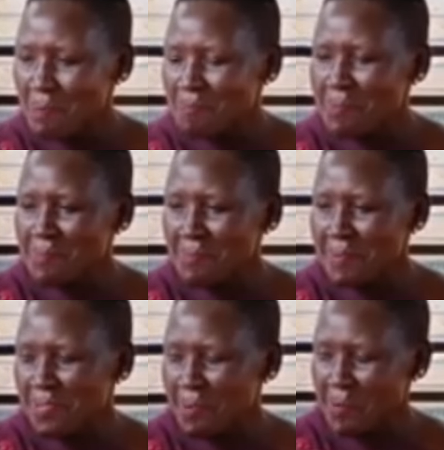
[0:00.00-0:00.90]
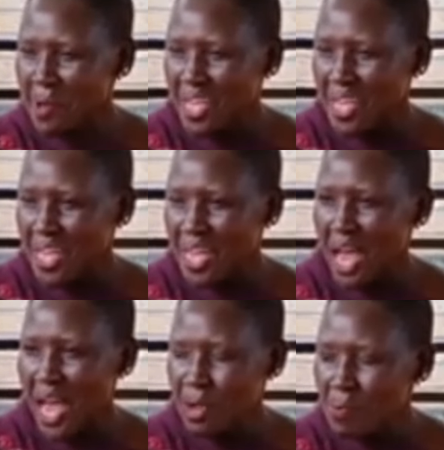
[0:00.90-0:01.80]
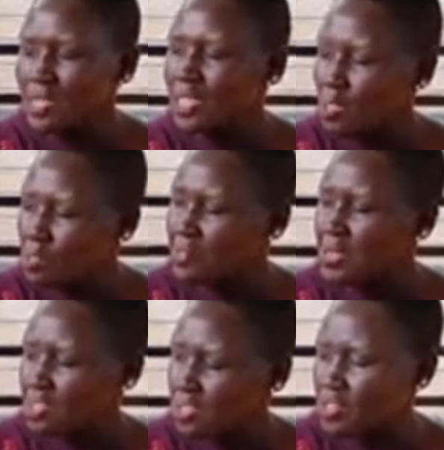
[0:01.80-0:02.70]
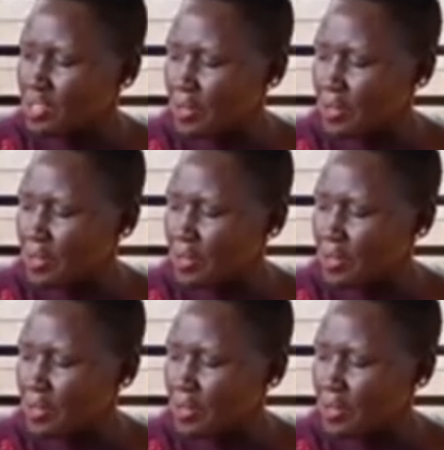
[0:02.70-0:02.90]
Mimi, by the way, I wanted to be a teacher.